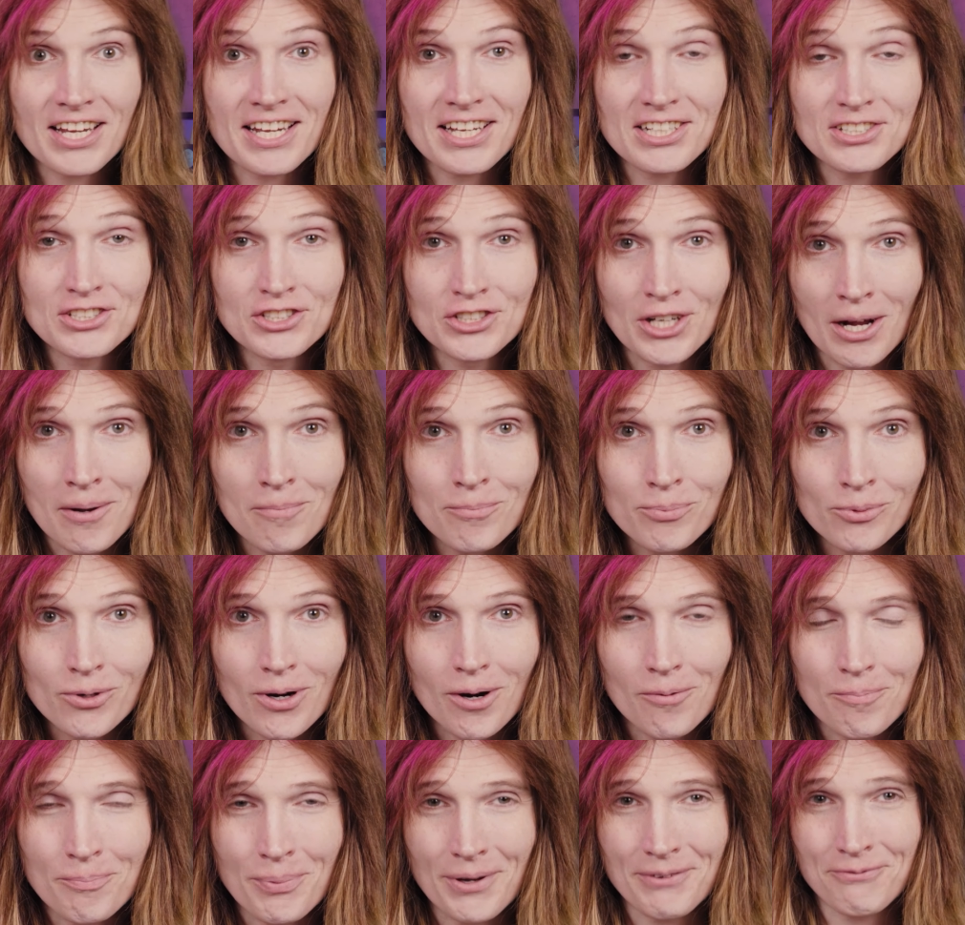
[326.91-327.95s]
like a jump
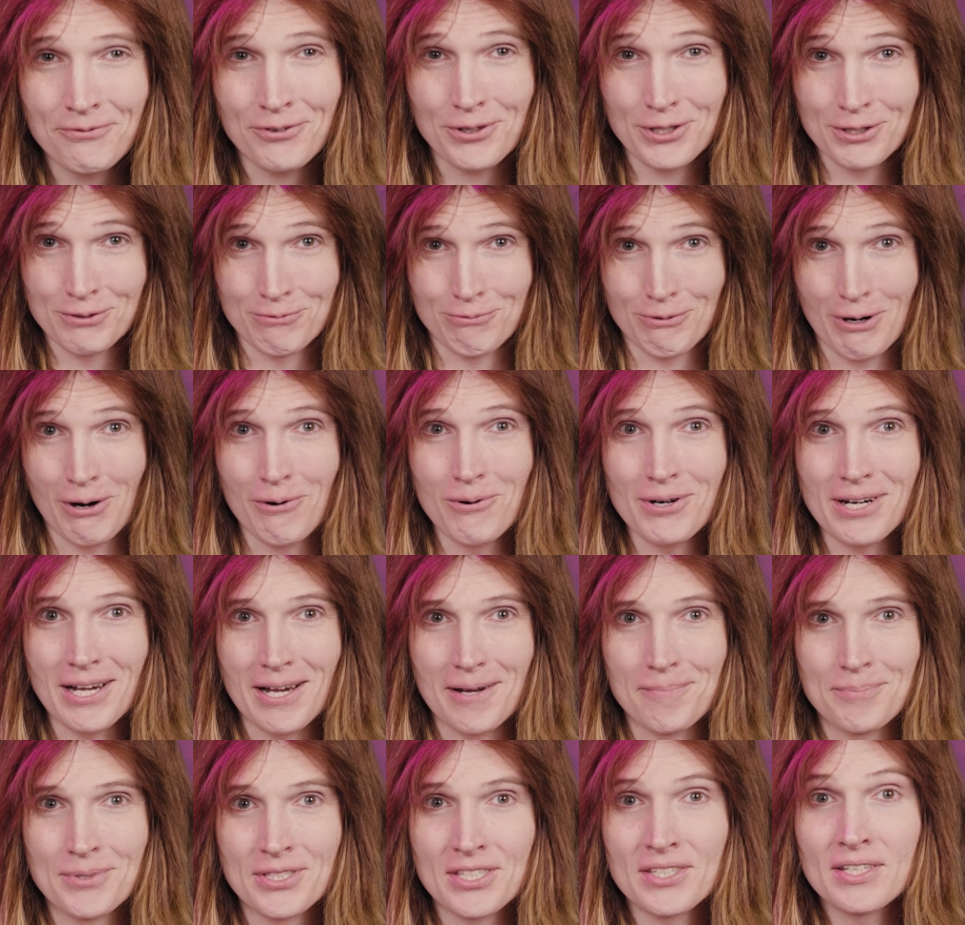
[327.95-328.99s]
rope, but for
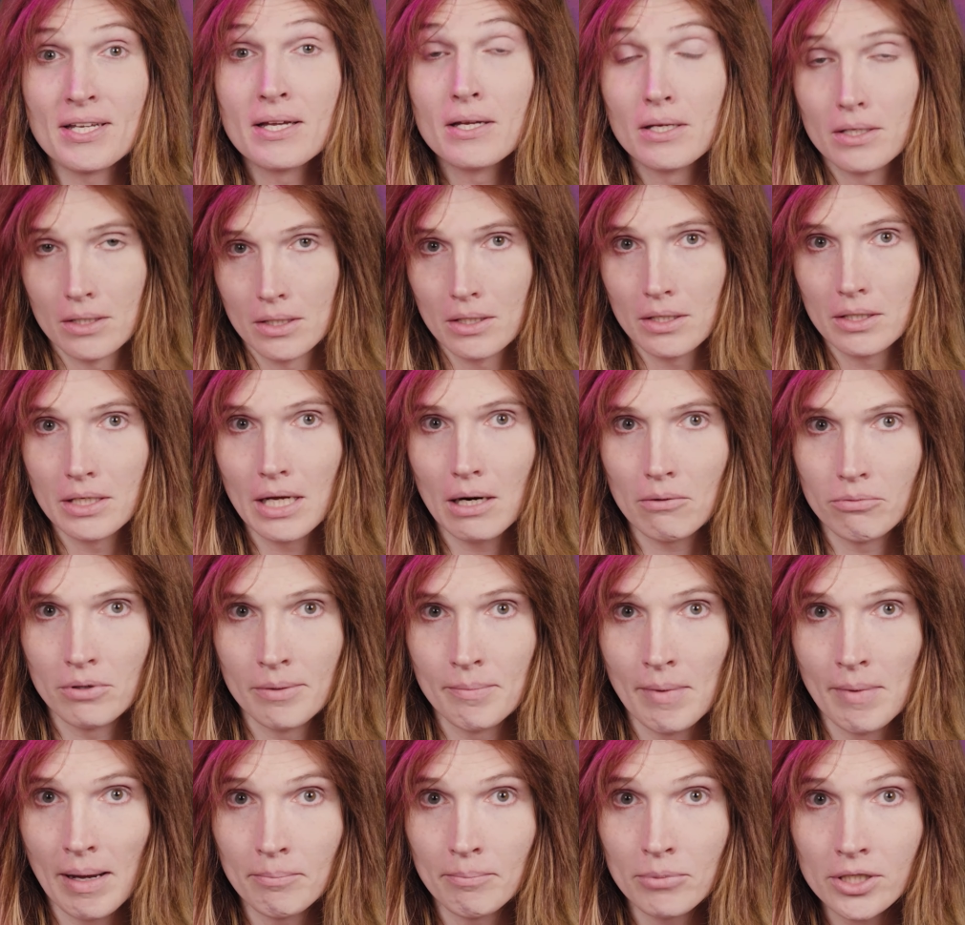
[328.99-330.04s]
grown-ups. Now
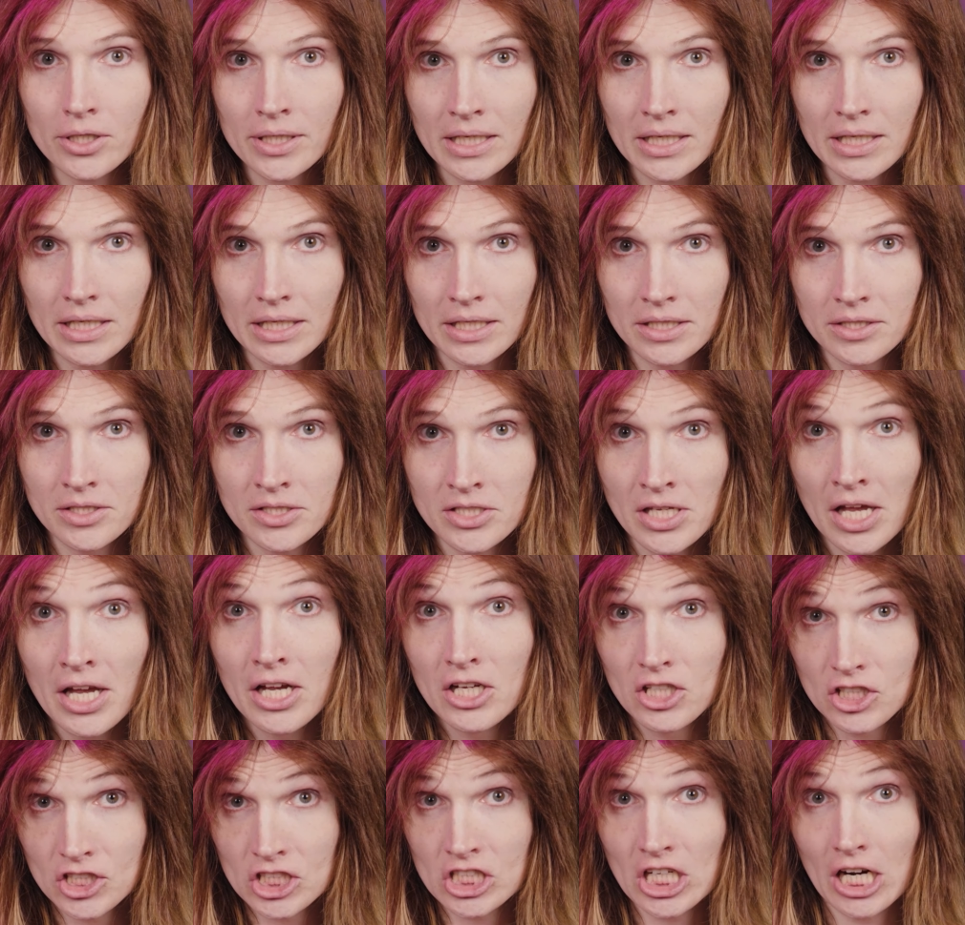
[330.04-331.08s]
remember, kids,
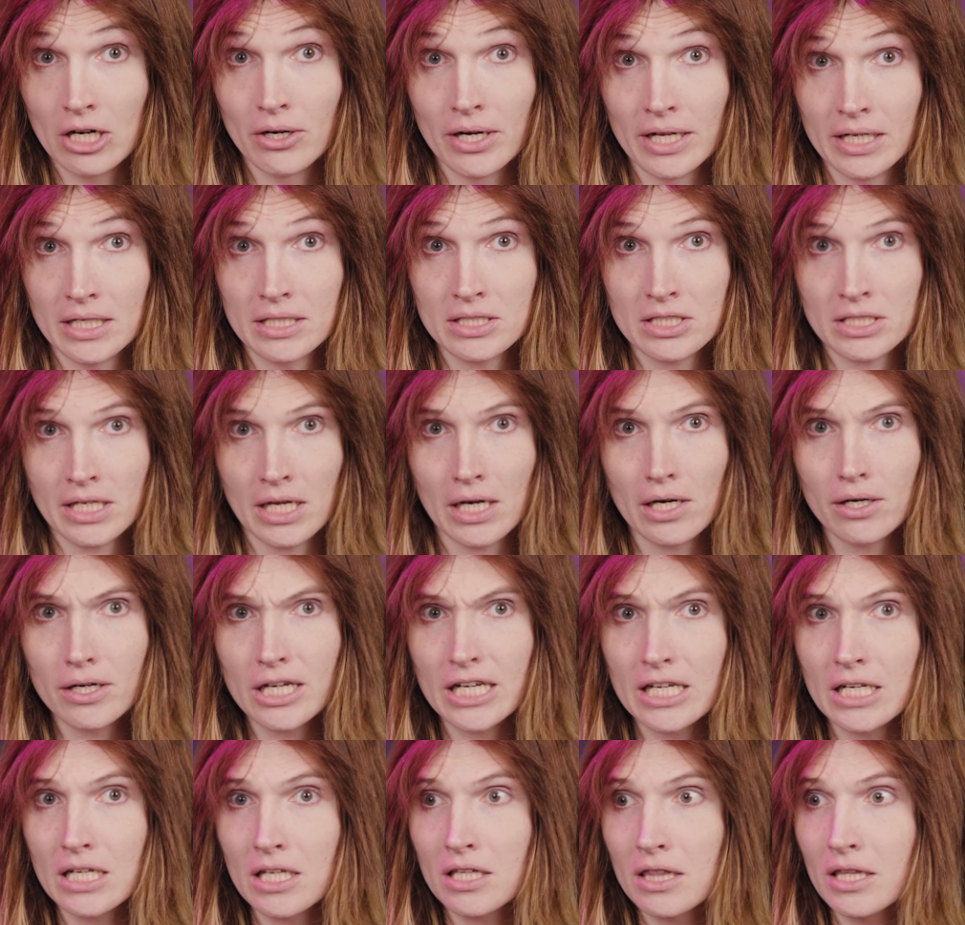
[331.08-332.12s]
sharing is
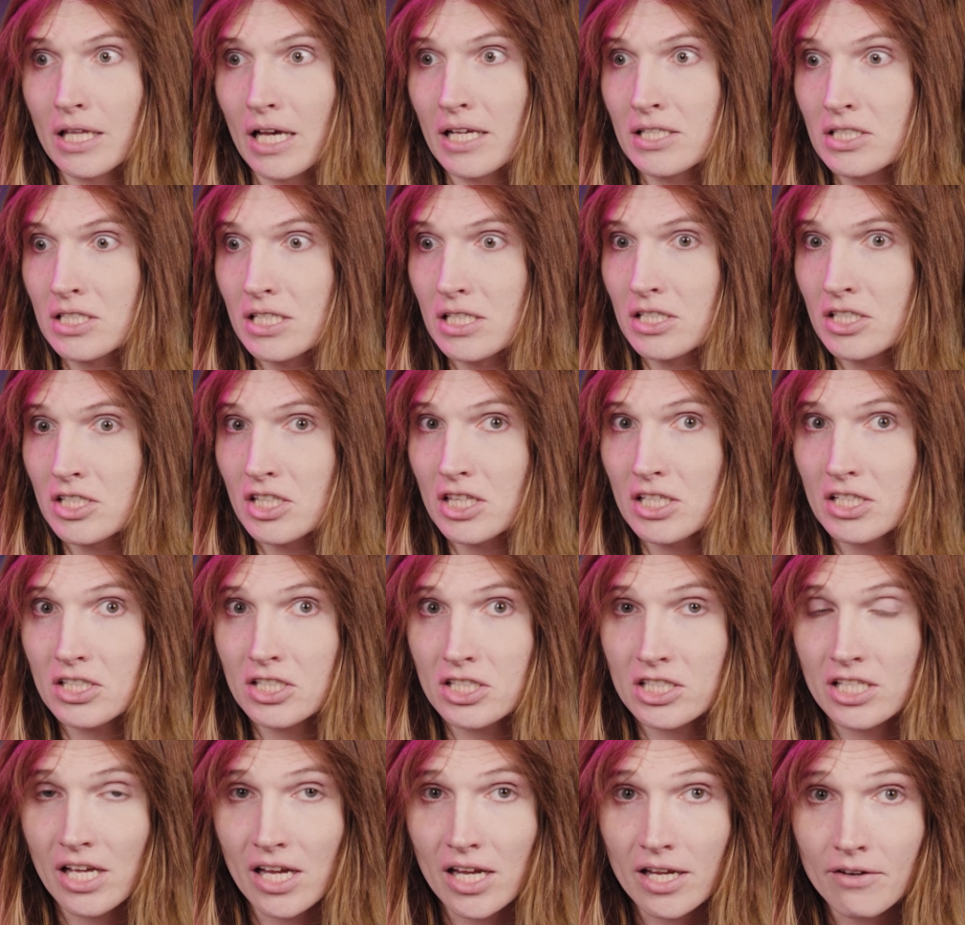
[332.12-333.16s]
caring unless it's the
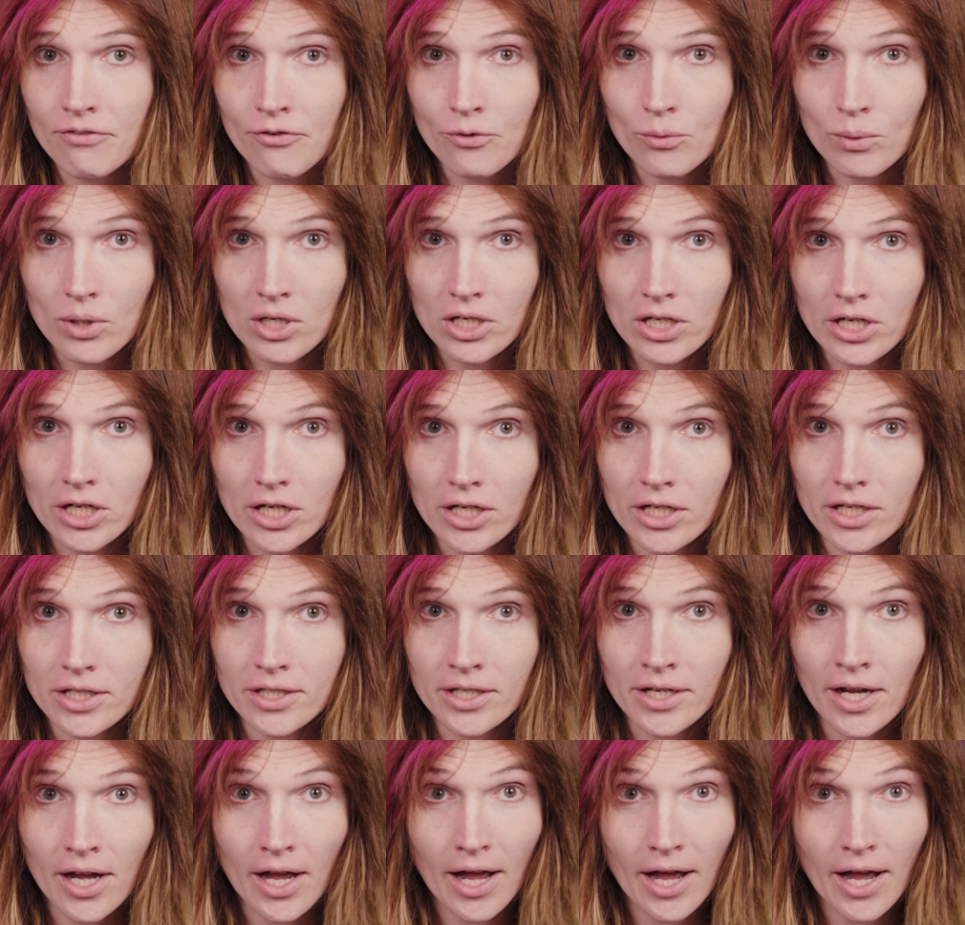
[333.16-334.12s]
safe word.